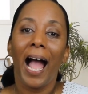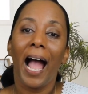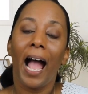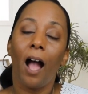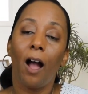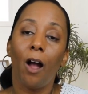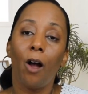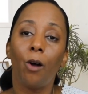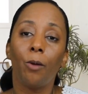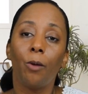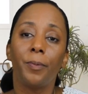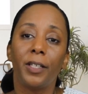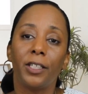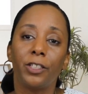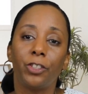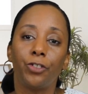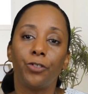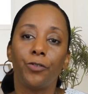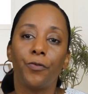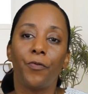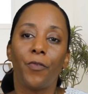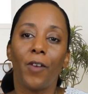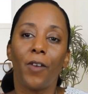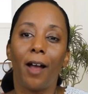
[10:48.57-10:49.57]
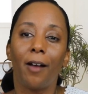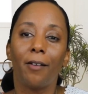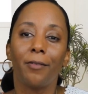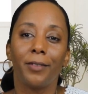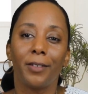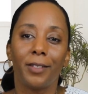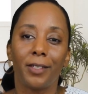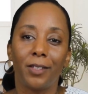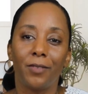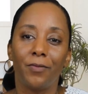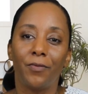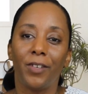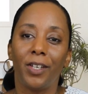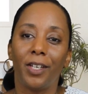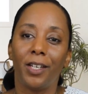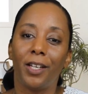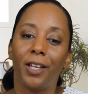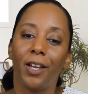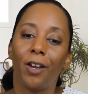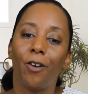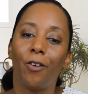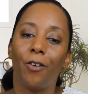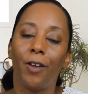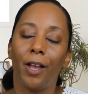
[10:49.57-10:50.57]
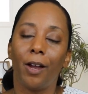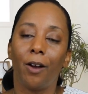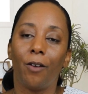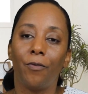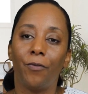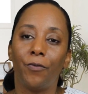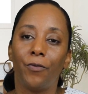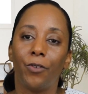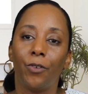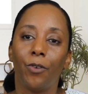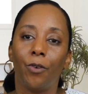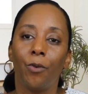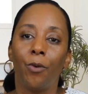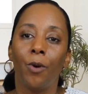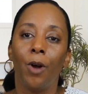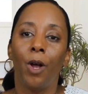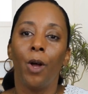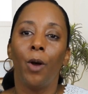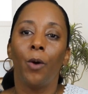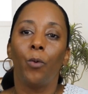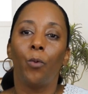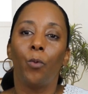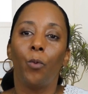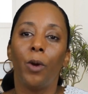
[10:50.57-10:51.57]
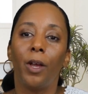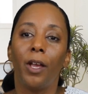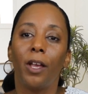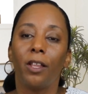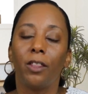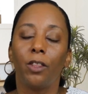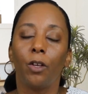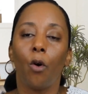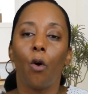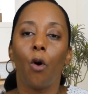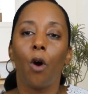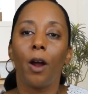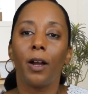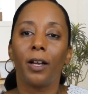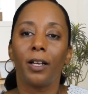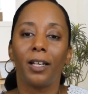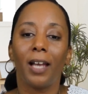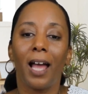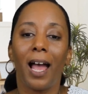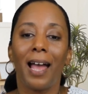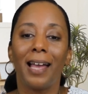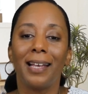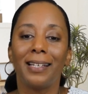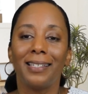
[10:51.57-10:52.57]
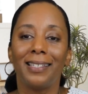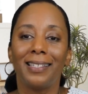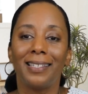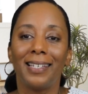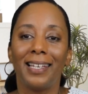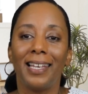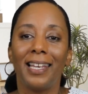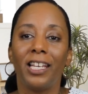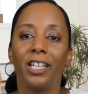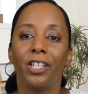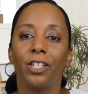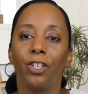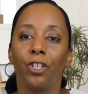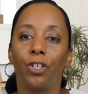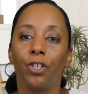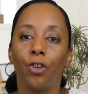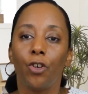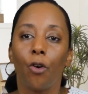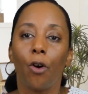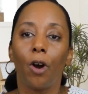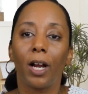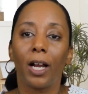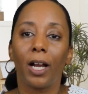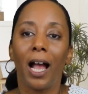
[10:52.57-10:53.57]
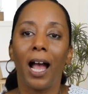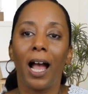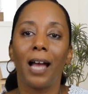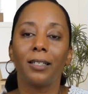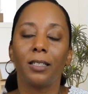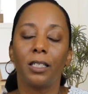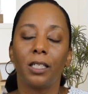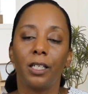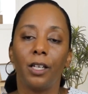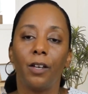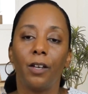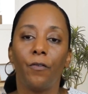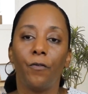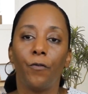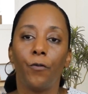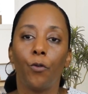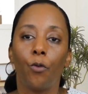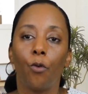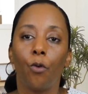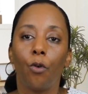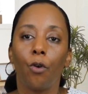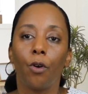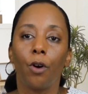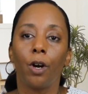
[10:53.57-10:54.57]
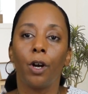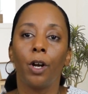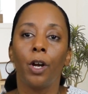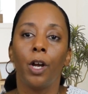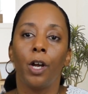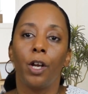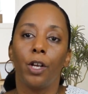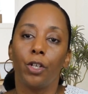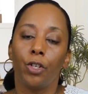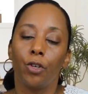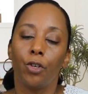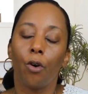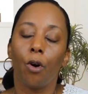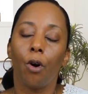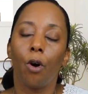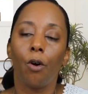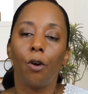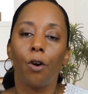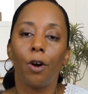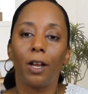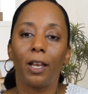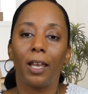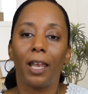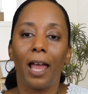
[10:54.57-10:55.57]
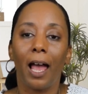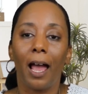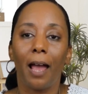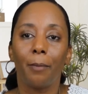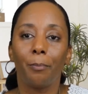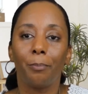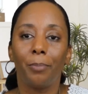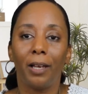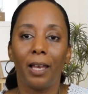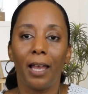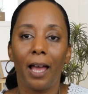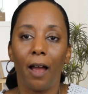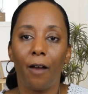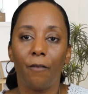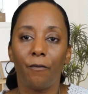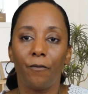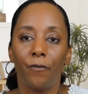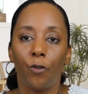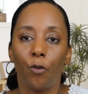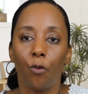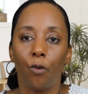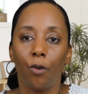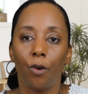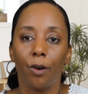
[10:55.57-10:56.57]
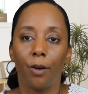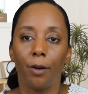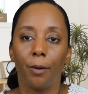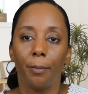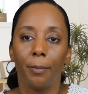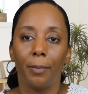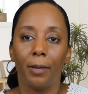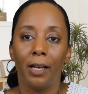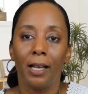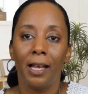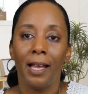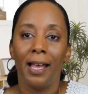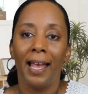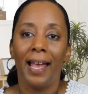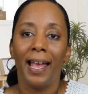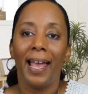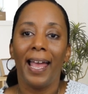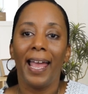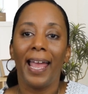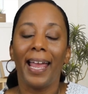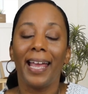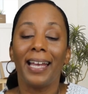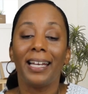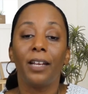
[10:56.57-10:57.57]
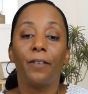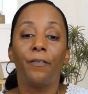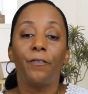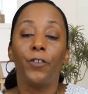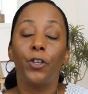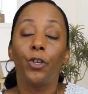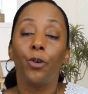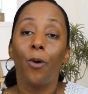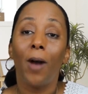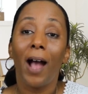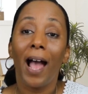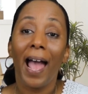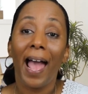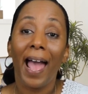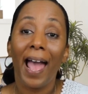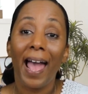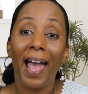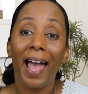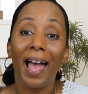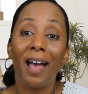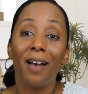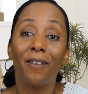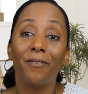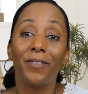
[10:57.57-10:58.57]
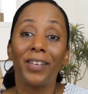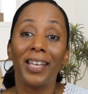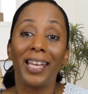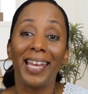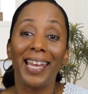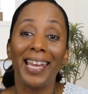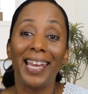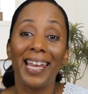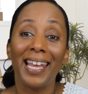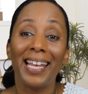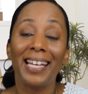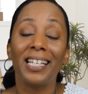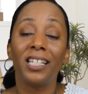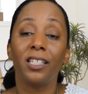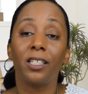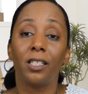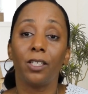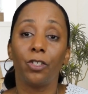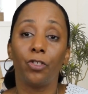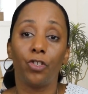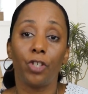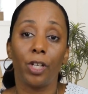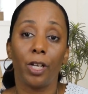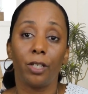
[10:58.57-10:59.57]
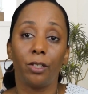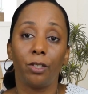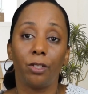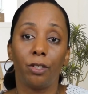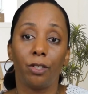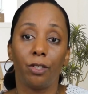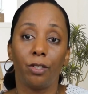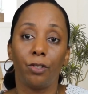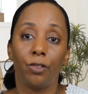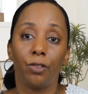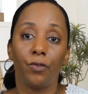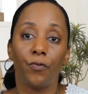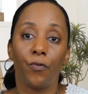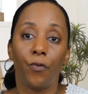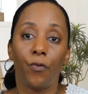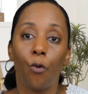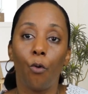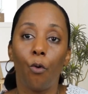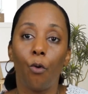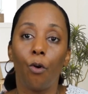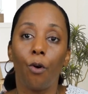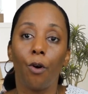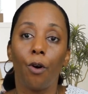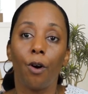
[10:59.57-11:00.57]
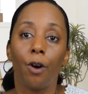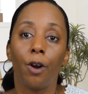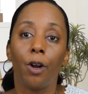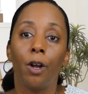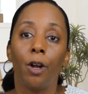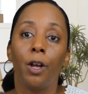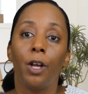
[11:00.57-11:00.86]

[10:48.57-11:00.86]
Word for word: I hope that you found this video helpful with organizing your content for your online platform. And if you have any suggestions for